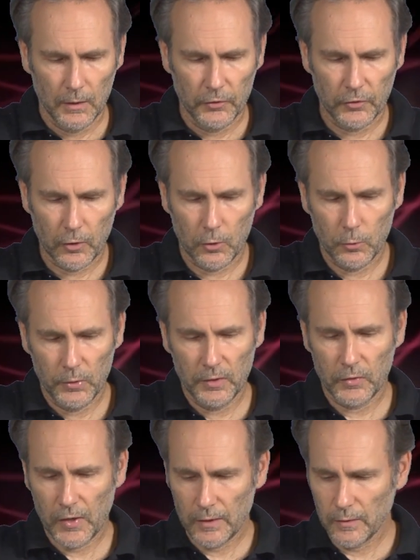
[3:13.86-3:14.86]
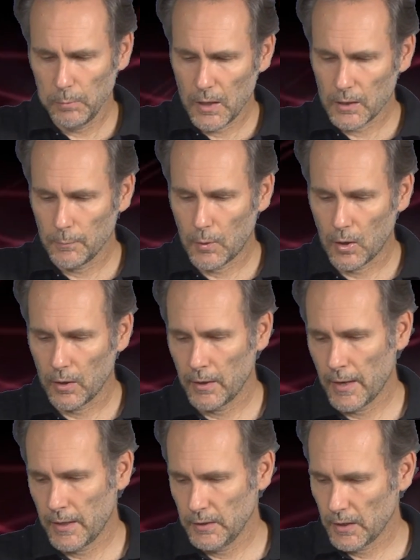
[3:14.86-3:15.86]
So you tear the block
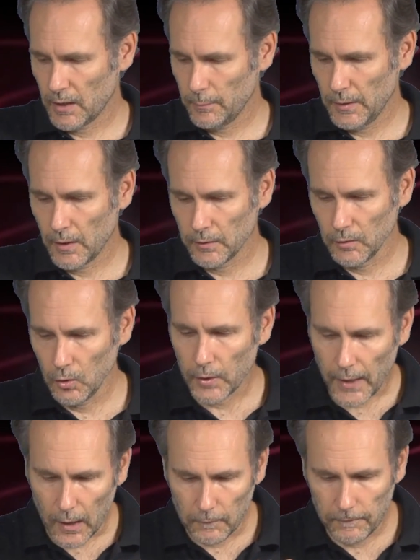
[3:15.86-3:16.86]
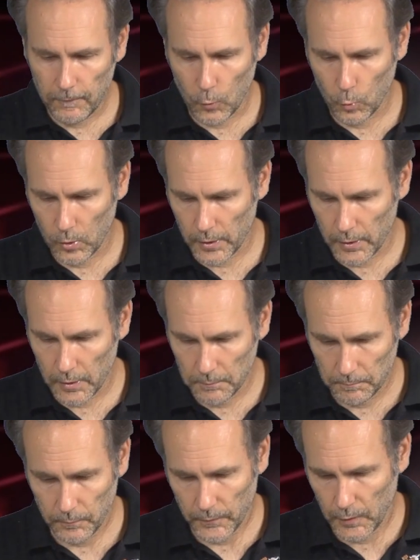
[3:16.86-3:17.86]
apart, and you got to be on the lookout for
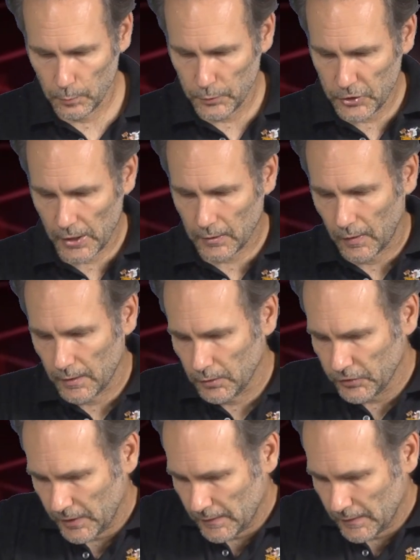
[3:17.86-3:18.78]
your projectiles.